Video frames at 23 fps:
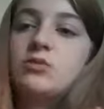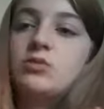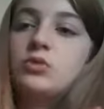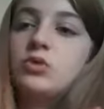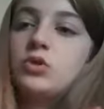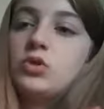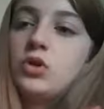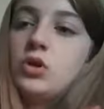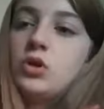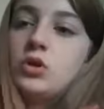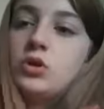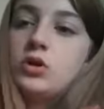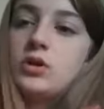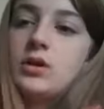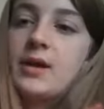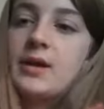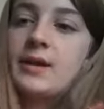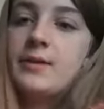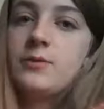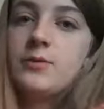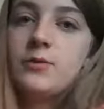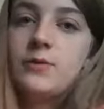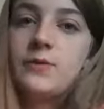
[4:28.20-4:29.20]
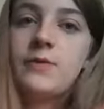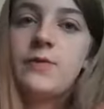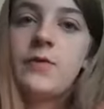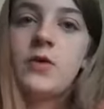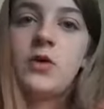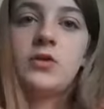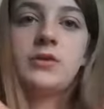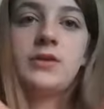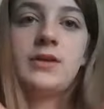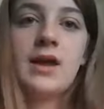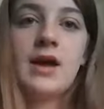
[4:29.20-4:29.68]
it would look, and it would
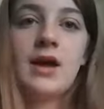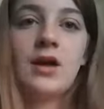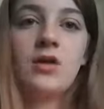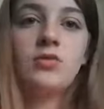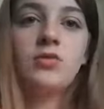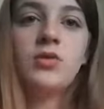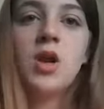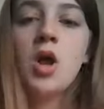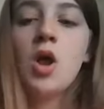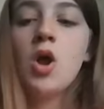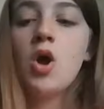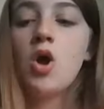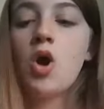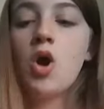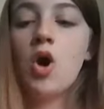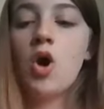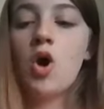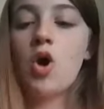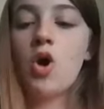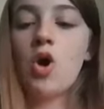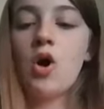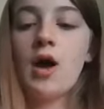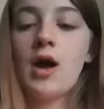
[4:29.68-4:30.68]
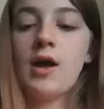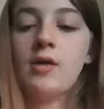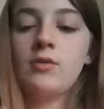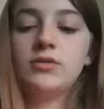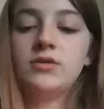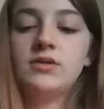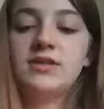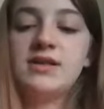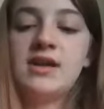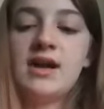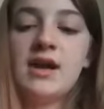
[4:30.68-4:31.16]
fold down, or I
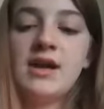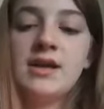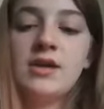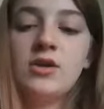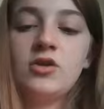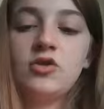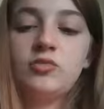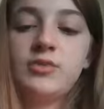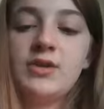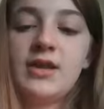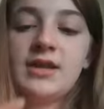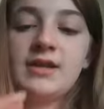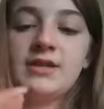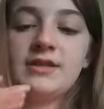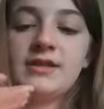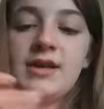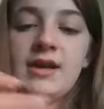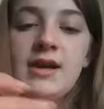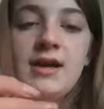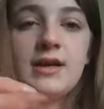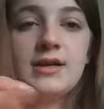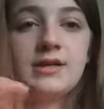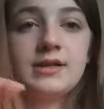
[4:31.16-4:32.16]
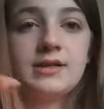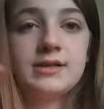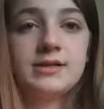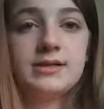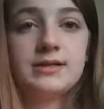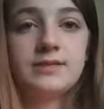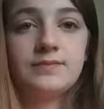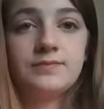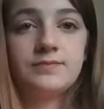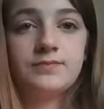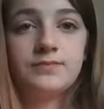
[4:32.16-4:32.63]
would tie it up like that.
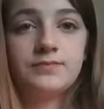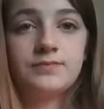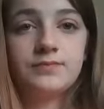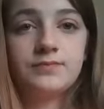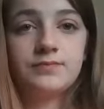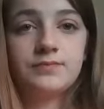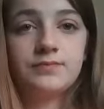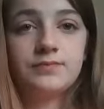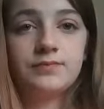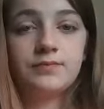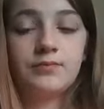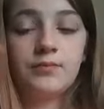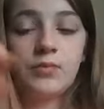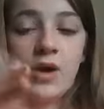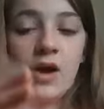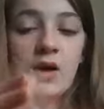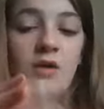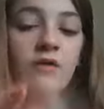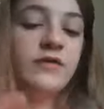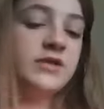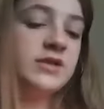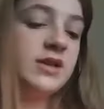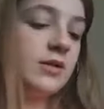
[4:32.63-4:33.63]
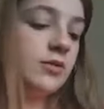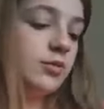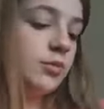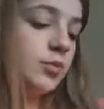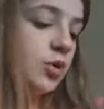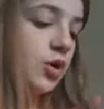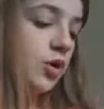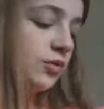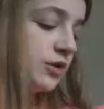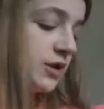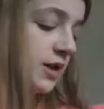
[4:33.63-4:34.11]
So obviously I'll
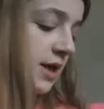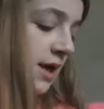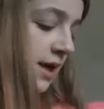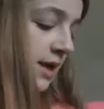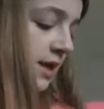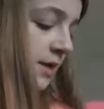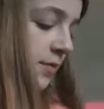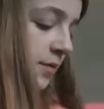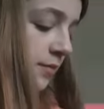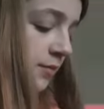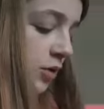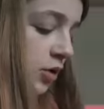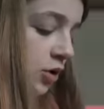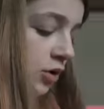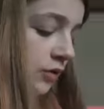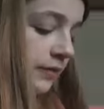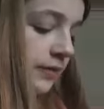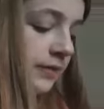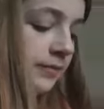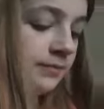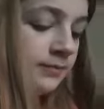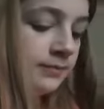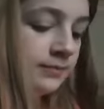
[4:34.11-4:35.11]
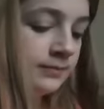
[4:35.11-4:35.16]
put a tiny bit more in.